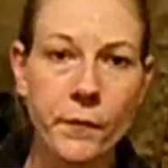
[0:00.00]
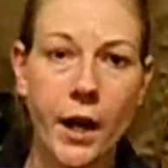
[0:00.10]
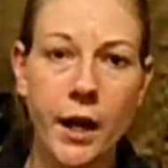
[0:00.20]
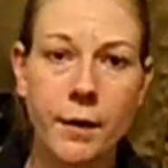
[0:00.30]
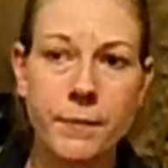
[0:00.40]

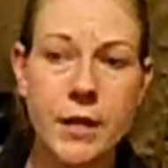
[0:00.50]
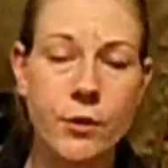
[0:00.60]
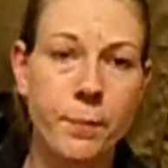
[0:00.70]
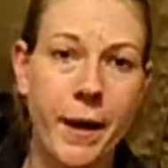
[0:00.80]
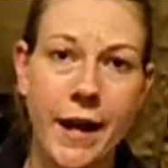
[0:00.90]

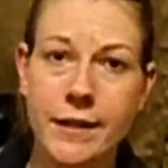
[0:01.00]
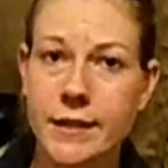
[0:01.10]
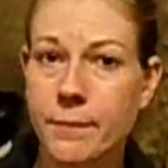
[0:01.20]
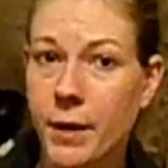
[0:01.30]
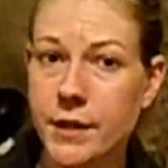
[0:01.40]
either
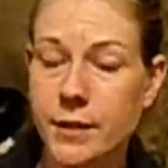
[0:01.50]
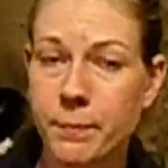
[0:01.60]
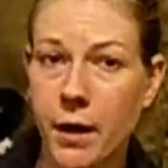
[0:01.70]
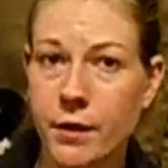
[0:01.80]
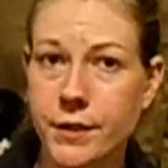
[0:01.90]
past month's
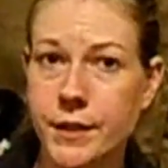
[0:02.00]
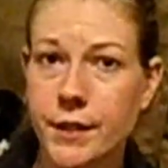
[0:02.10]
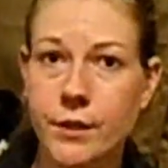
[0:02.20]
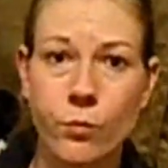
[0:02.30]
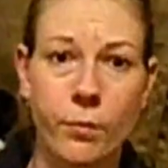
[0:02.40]

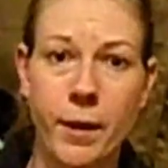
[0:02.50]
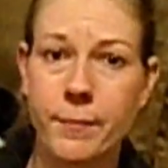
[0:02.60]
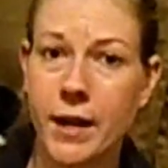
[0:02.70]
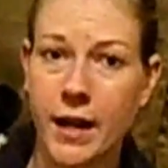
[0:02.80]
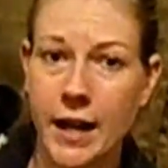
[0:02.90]
boxes where maybe I